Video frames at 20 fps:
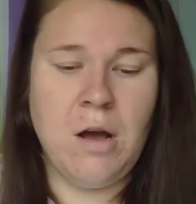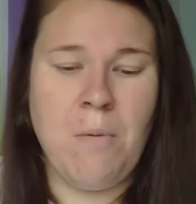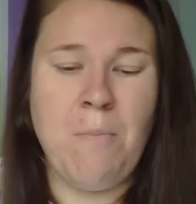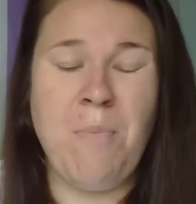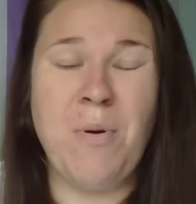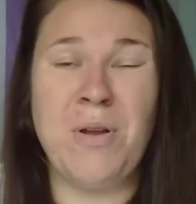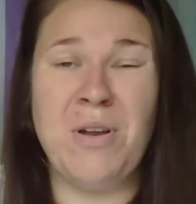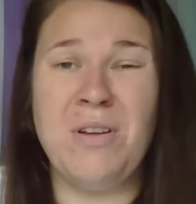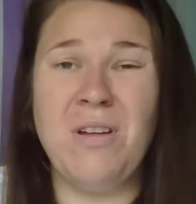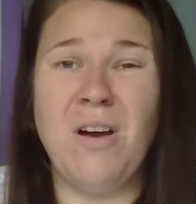
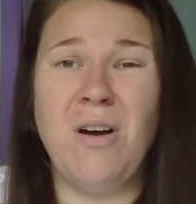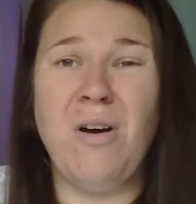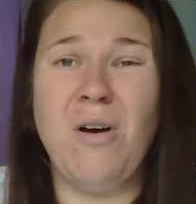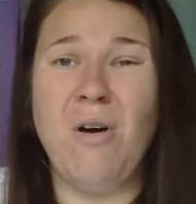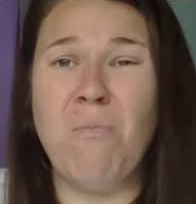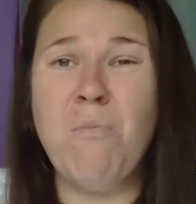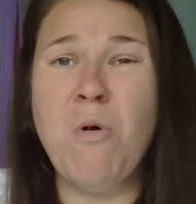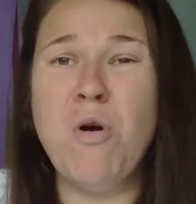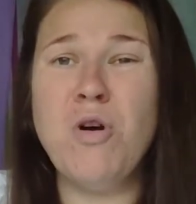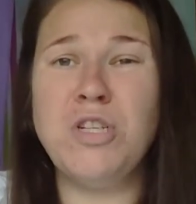But
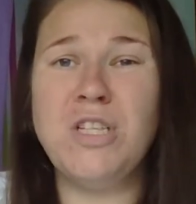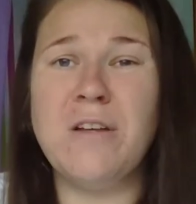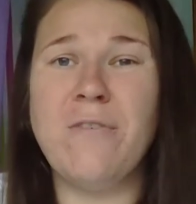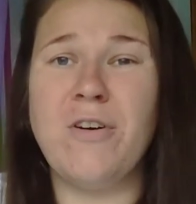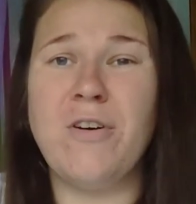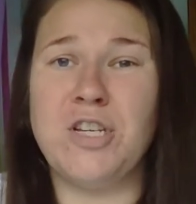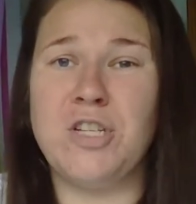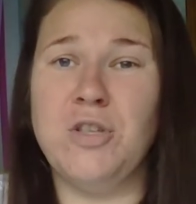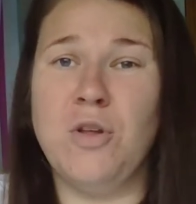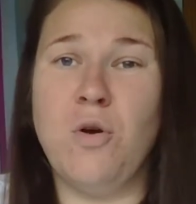most of
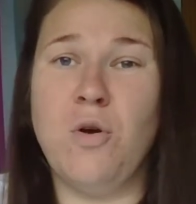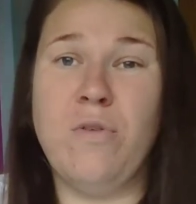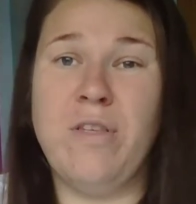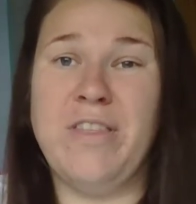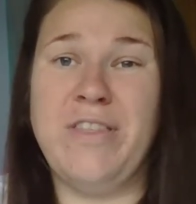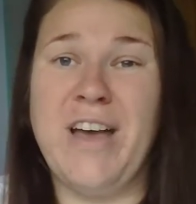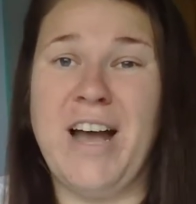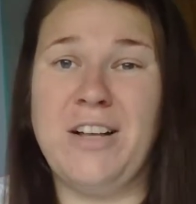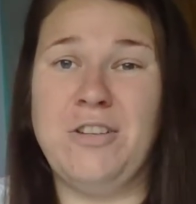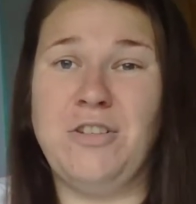us know that
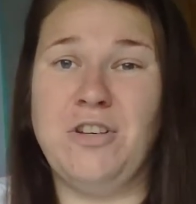that